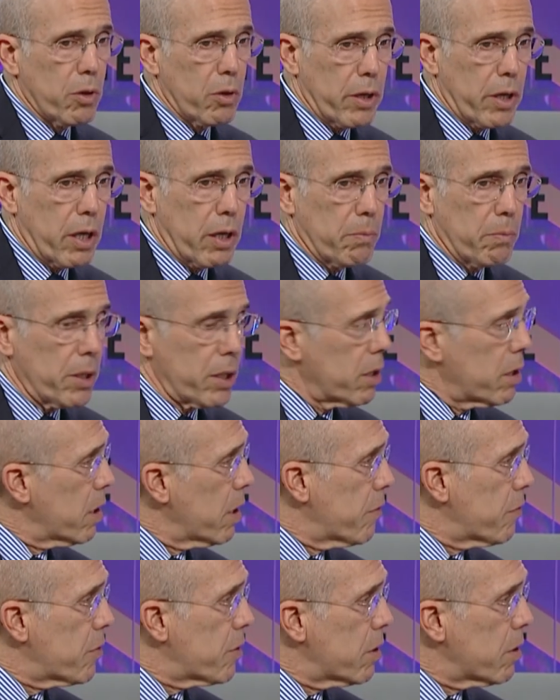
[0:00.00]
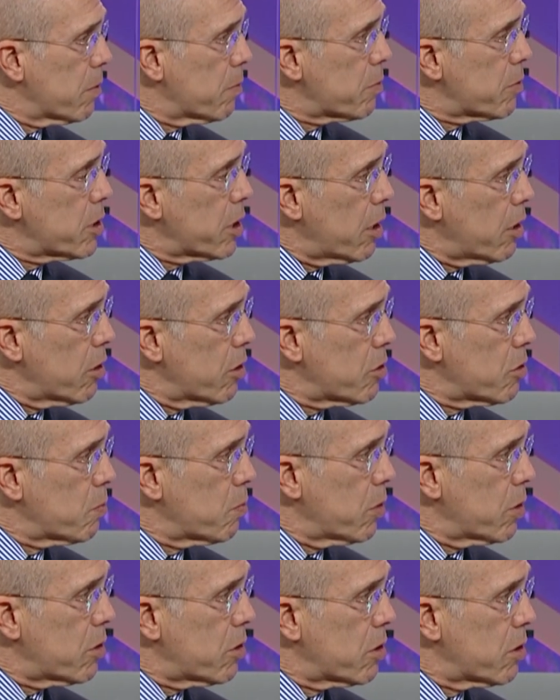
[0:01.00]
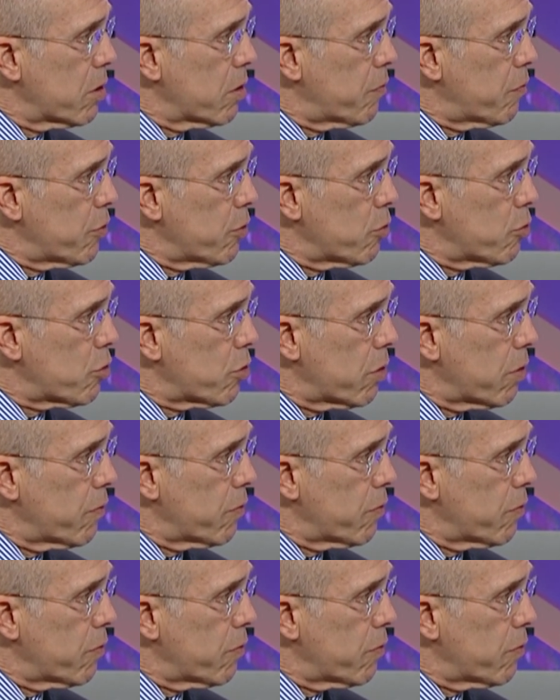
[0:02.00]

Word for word: only got a minute left here. Yep. Tell us what's the future